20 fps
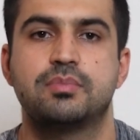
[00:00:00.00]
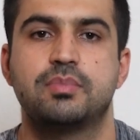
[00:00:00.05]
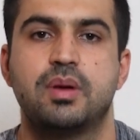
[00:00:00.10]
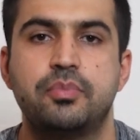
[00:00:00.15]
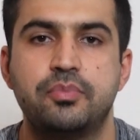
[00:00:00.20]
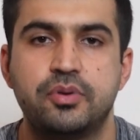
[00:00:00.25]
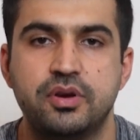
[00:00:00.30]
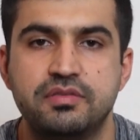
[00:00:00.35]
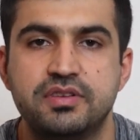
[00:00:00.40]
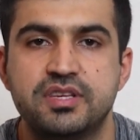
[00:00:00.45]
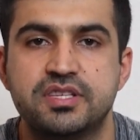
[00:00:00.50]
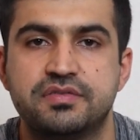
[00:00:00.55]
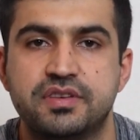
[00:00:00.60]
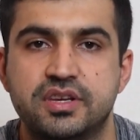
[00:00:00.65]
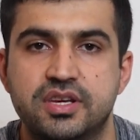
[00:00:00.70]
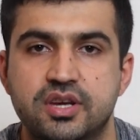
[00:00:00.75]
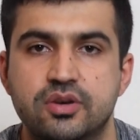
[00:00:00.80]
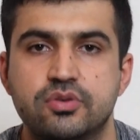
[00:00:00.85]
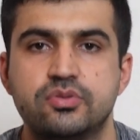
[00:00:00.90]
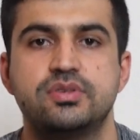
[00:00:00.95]
in my previous
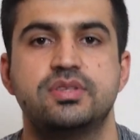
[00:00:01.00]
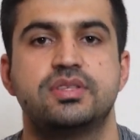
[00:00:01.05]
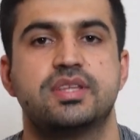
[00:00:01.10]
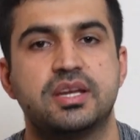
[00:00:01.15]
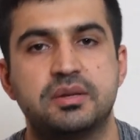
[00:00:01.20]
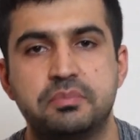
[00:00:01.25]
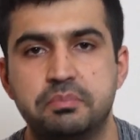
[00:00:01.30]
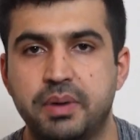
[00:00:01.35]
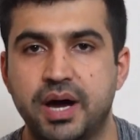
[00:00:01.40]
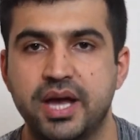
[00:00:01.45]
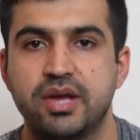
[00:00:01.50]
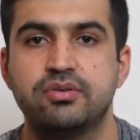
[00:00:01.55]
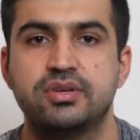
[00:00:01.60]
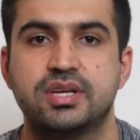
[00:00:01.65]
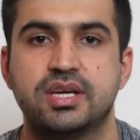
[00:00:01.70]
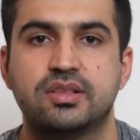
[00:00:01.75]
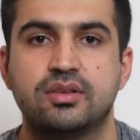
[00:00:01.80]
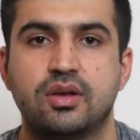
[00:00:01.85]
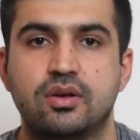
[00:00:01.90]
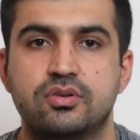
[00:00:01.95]
videos that
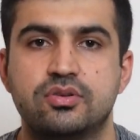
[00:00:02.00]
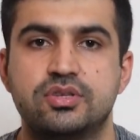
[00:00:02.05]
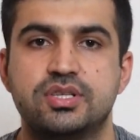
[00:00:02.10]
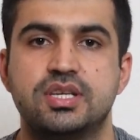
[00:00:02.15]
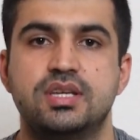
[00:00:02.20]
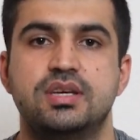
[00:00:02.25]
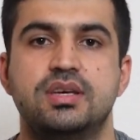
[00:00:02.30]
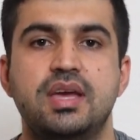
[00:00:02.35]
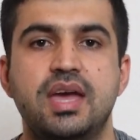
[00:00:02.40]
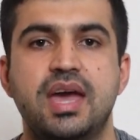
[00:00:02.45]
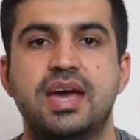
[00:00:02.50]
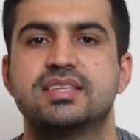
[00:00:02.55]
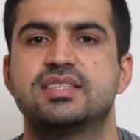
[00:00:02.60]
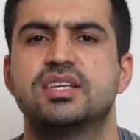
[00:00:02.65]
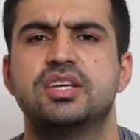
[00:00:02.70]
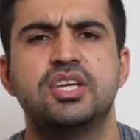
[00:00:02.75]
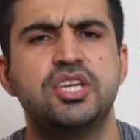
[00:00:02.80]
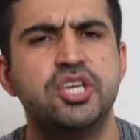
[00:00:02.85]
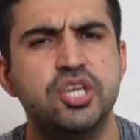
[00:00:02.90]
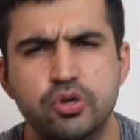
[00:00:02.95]
biotechnology has a
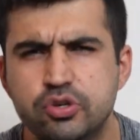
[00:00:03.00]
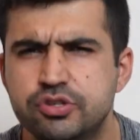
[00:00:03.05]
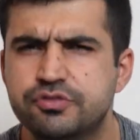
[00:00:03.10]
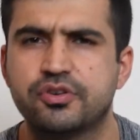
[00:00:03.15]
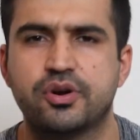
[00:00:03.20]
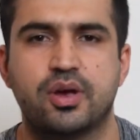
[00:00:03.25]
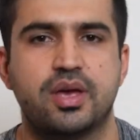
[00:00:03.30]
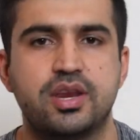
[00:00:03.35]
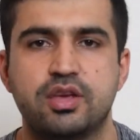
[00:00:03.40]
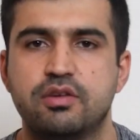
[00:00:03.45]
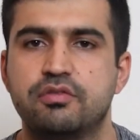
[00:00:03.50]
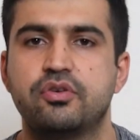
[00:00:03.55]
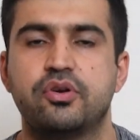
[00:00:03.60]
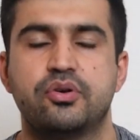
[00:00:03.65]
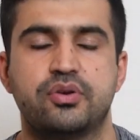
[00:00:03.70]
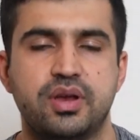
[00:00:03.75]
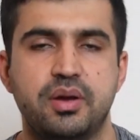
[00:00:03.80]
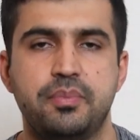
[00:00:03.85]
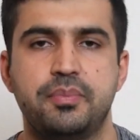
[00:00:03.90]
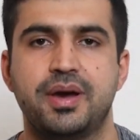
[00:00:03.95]
huge variety of
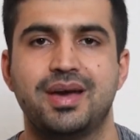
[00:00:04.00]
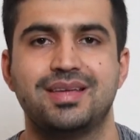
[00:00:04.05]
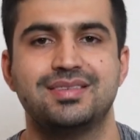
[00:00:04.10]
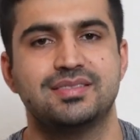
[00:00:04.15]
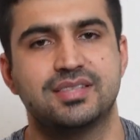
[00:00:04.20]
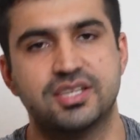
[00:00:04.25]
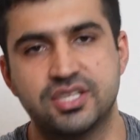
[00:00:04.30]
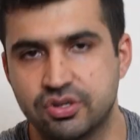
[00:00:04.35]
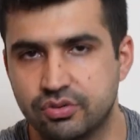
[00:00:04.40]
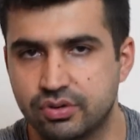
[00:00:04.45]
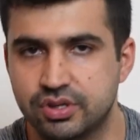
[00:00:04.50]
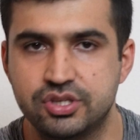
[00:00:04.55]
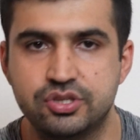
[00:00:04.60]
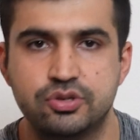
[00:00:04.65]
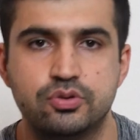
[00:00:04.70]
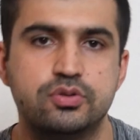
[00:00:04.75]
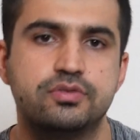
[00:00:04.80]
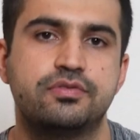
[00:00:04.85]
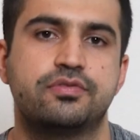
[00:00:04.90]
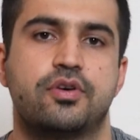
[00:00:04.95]
career paths that you can
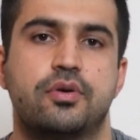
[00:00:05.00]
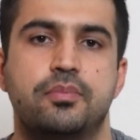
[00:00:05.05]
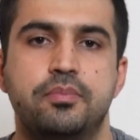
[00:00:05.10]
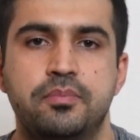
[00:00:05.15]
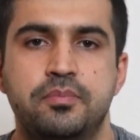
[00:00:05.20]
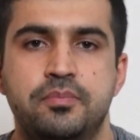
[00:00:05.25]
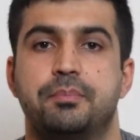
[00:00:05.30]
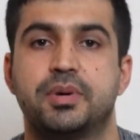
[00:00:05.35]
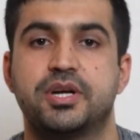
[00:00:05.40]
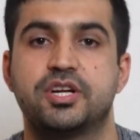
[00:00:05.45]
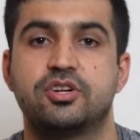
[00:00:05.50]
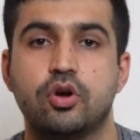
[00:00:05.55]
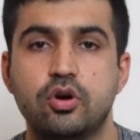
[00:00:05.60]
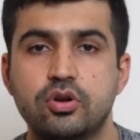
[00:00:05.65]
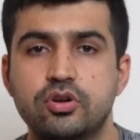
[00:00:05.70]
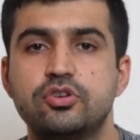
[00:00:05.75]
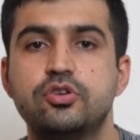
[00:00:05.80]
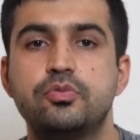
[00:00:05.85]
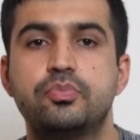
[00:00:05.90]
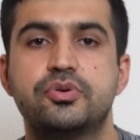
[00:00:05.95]
choose from. But in
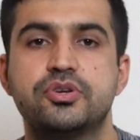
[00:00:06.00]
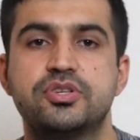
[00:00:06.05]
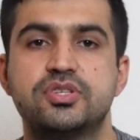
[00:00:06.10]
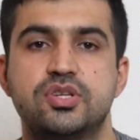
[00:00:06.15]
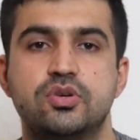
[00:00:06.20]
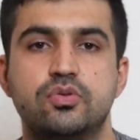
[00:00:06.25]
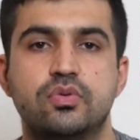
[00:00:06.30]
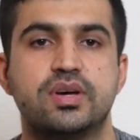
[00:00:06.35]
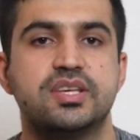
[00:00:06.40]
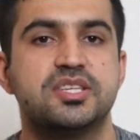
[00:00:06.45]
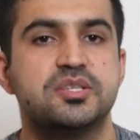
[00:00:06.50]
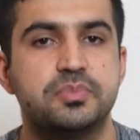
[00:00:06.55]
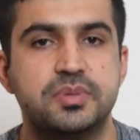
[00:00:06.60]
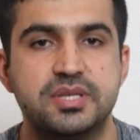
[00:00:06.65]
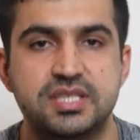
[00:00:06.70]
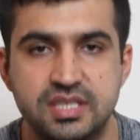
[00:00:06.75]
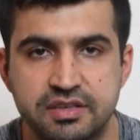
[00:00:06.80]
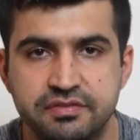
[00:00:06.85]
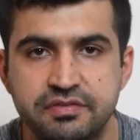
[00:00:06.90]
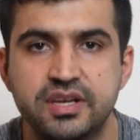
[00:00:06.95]
order to pursue a
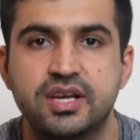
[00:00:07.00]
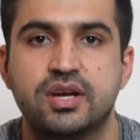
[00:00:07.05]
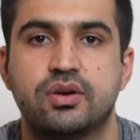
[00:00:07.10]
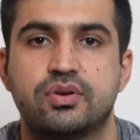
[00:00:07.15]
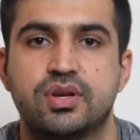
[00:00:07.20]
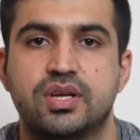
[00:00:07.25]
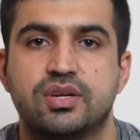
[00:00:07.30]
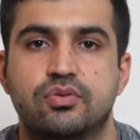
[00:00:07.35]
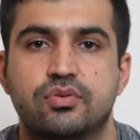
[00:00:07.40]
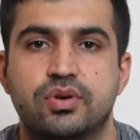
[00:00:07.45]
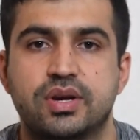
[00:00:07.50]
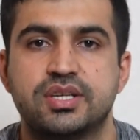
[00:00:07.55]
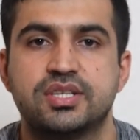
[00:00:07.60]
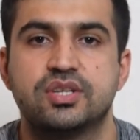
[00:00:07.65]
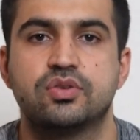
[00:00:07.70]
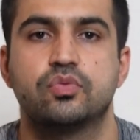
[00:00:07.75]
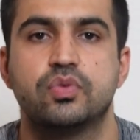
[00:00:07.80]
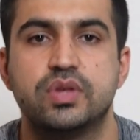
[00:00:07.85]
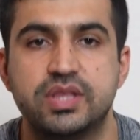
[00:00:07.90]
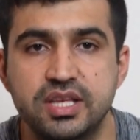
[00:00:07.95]
specific career
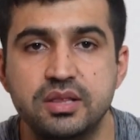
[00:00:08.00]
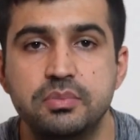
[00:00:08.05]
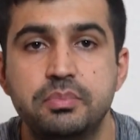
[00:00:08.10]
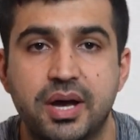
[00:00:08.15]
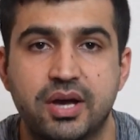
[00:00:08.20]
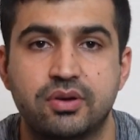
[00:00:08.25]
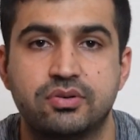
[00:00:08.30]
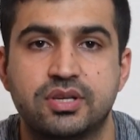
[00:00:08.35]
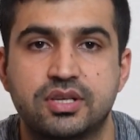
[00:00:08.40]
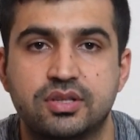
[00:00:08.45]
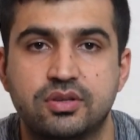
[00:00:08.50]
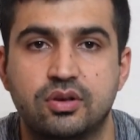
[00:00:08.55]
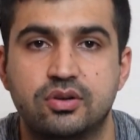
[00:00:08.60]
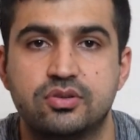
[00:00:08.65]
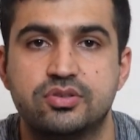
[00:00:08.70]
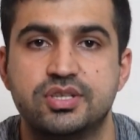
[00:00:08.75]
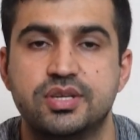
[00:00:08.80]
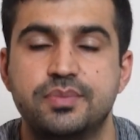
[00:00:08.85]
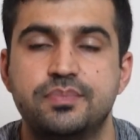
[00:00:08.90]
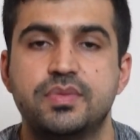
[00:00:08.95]
direction within
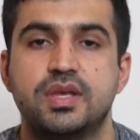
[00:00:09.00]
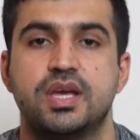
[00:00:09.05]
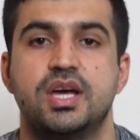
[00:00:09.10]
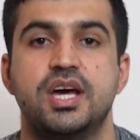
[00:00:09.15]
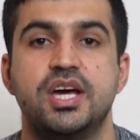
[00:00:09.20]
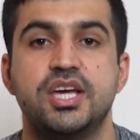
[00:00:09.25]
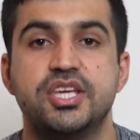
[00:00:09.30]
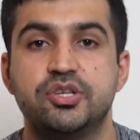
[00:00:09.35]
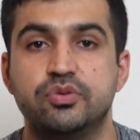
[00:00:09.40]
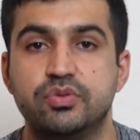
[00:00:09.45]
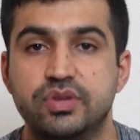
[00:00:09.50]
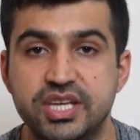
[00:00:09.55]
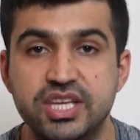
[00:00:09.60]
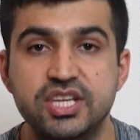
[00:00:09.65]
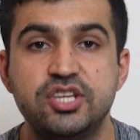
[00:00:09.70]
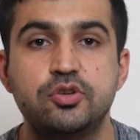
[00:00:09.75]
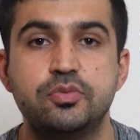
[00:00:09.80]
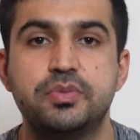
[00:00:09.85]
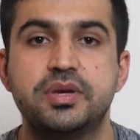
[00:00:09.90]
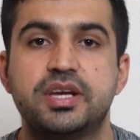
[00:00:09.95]
biotechnology, you
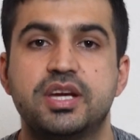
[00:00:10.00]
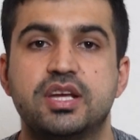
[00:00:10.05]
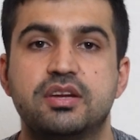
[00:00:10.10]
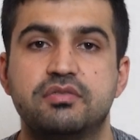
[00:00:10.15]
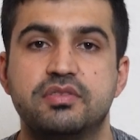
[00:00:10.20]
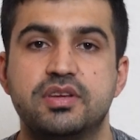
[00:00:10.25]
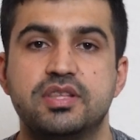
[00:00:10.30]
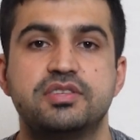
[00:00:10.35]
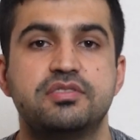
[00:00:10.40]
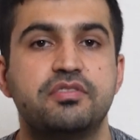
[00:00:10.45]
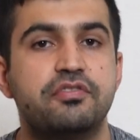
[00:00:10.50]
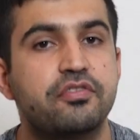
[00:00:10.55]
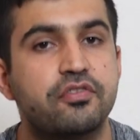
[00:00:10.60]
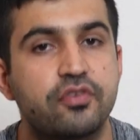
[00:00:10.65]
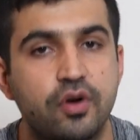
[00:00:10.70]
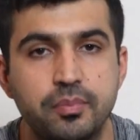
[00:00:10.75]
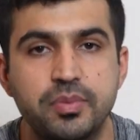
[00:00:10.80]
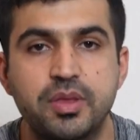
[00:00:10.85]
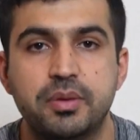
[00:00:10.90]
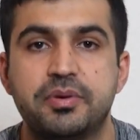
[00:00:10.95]
need to be convinced
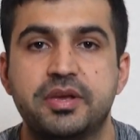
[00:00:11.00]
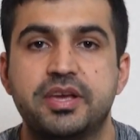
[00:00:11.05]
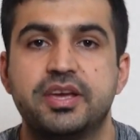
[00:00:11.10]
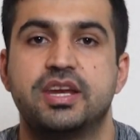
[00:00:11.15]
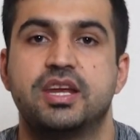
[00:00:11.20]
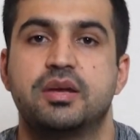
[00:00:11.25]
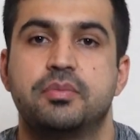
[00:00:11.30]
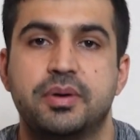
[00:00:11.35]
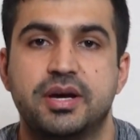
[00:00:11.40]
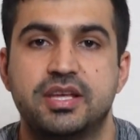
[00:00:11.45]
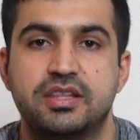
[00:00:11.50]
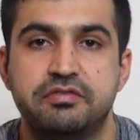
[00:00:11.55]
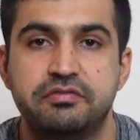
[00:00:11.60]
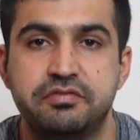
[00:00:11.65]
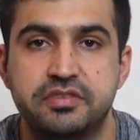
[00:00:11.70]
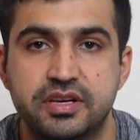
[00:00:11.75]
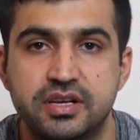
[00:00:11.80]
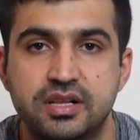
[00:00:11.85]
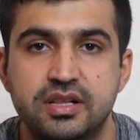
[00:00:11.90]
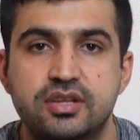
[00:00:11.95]
from the beginning by the
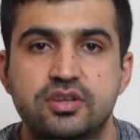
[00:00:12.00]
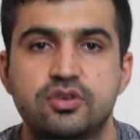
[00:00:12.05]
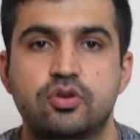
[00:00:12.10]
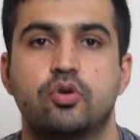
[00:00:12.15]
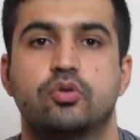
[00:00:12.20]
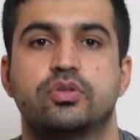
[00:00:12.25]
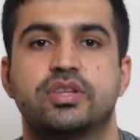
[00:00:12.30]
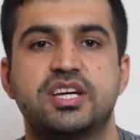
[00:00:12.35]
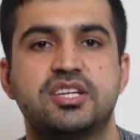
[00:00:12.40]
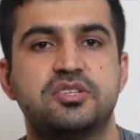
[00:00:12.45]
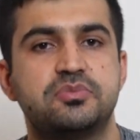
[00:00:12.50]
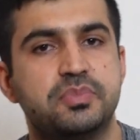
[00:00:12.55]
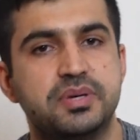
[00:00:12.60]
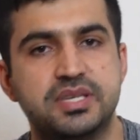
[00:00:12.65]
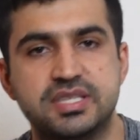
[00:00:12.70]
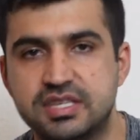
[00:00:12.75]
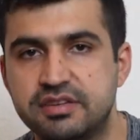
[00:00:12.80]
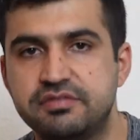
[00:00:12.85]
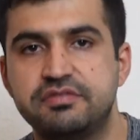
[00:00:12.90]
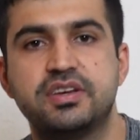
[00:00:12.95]
field or that
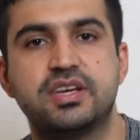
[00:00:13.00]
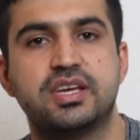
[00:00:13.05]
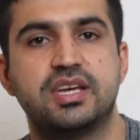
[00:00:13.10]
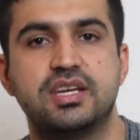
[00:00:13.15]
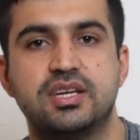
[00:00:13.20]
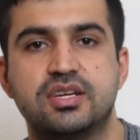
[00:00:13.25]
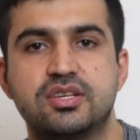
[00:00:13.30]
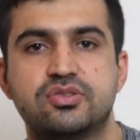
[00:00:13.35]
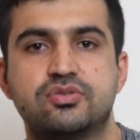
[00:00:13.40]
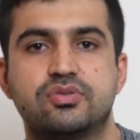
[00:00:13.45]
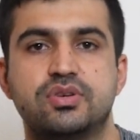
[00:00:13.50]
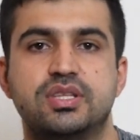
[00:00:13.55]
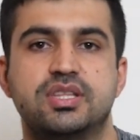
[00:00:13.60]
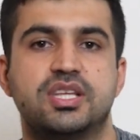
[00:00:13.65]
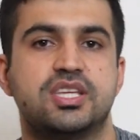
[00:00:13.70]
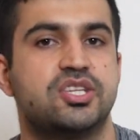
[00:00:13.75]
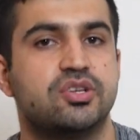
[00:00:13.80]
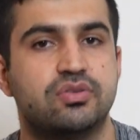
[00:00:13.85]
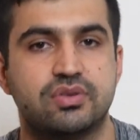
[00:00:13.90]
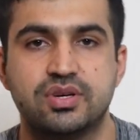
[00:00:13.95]
specific industry
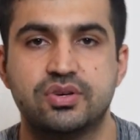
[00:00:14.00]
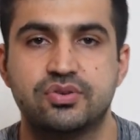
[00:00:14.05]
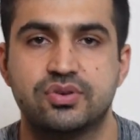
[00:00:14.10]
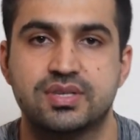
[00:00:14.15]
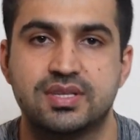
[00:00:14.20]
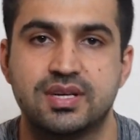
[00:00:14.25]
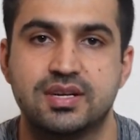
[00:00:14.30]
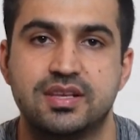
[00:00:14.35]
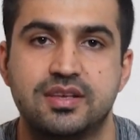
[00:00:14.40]
that you're interested